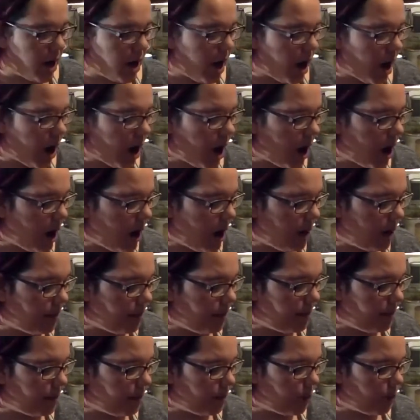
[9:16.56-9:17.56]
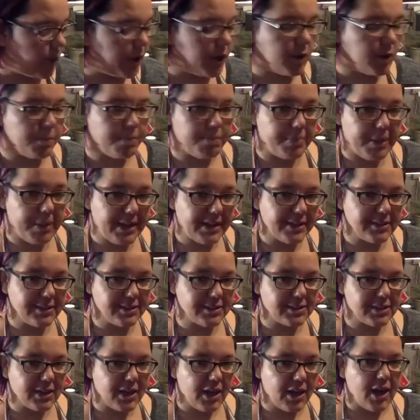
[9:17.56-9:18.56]
um, or your
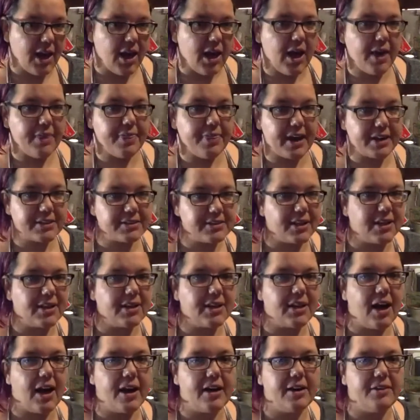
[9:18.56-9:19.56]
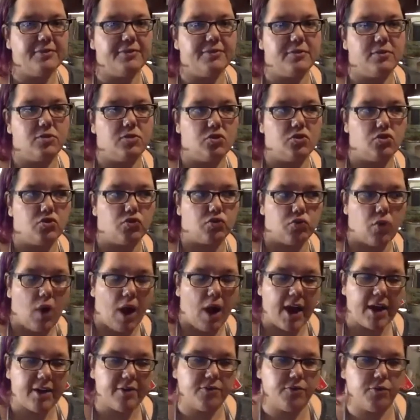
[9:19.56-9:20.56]
base. And that's going to kind of
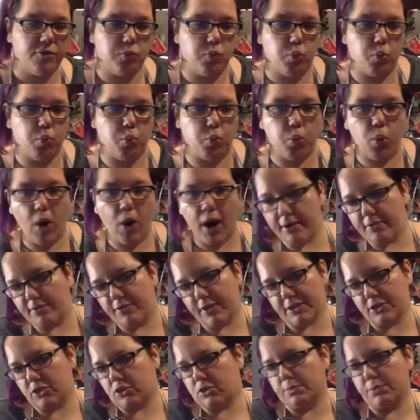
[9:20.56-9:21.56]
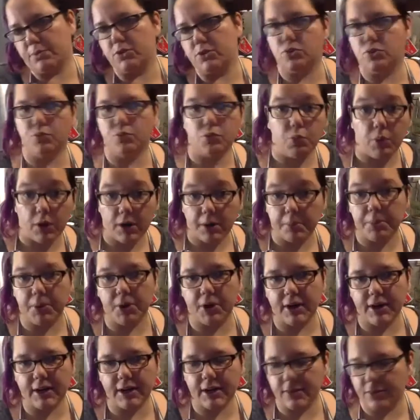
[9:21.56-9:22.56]
drive what vegetables you would want to
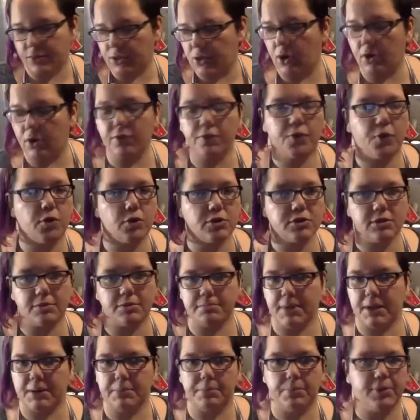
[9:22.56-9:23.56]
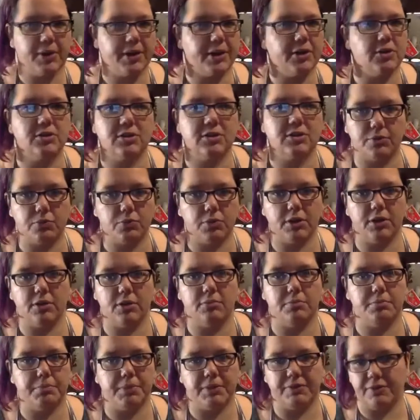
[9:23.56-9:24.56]
put in it. There are, of course, some main players that would
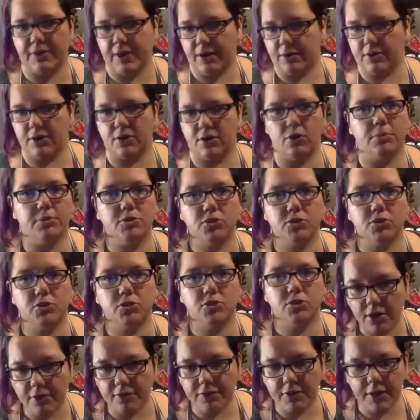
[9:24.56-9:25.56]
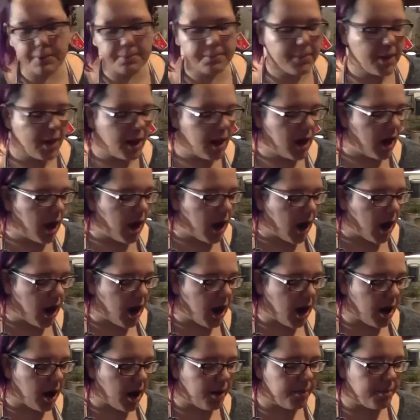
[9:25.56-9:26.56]
be found in almost all of them.
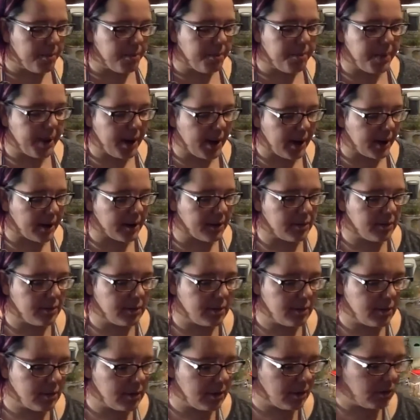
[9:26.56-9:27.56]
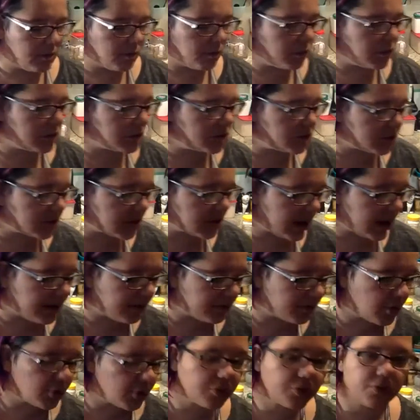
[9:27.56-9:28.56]
Um, but we'll just kind
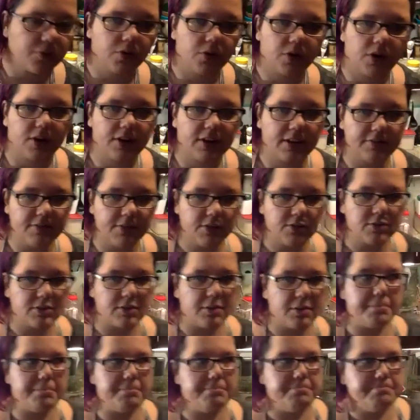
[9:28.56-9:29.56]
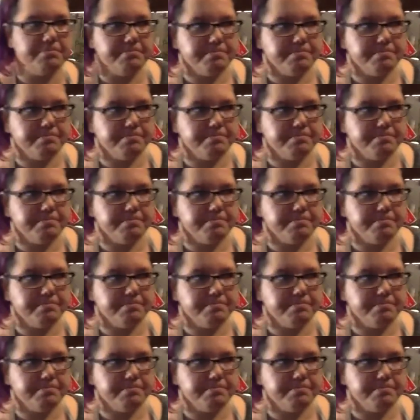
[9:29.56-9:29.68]
of go through and I'll give you some,